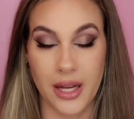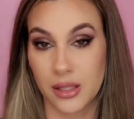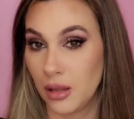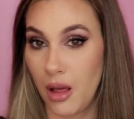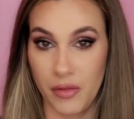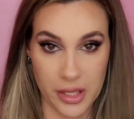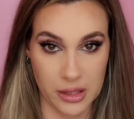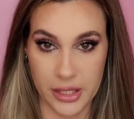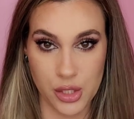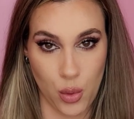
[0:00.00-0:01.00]
act
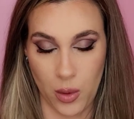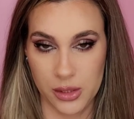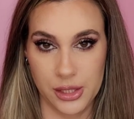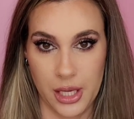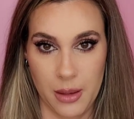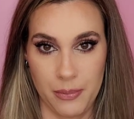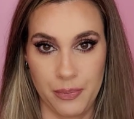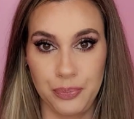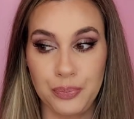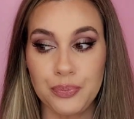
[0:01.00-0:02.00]
lovingly towards
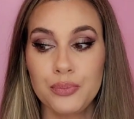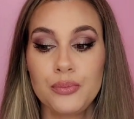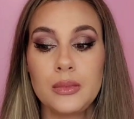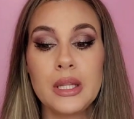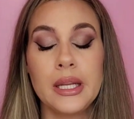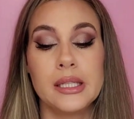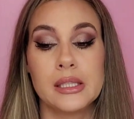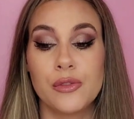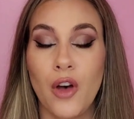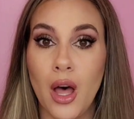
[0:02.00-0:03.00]
him.
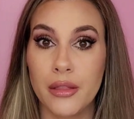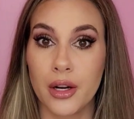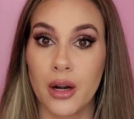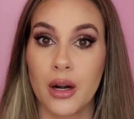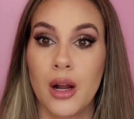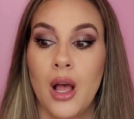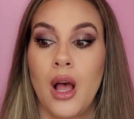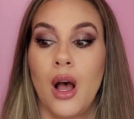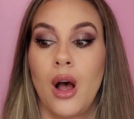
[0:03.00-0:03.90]
His father